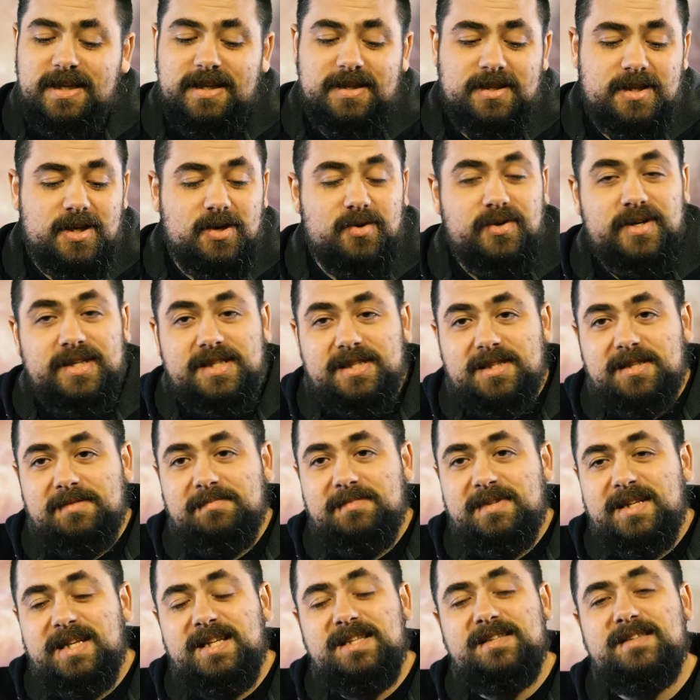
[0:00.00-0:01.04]
There is some
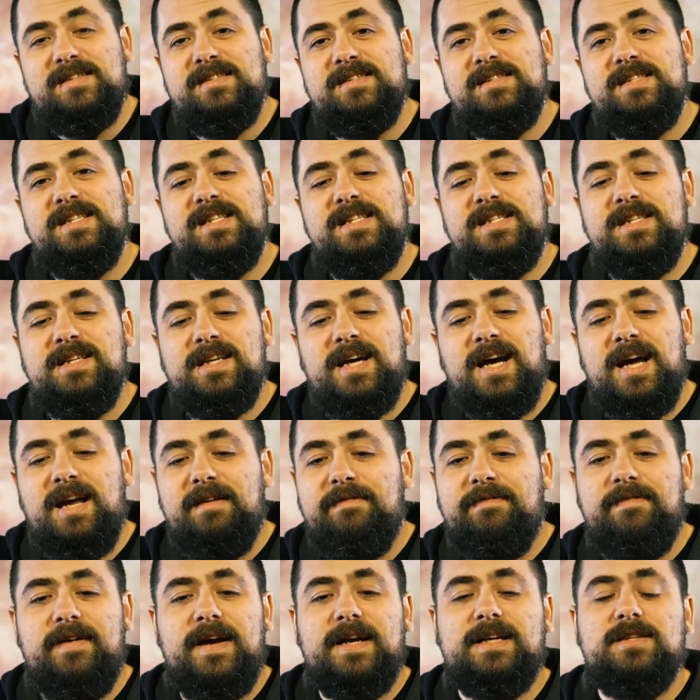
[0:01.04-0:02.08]
decent CGI
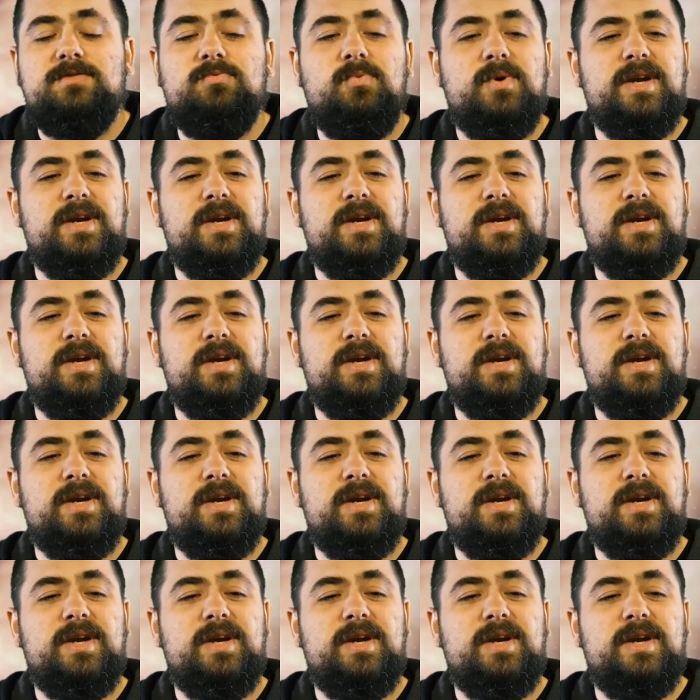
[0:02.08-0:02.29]
effects when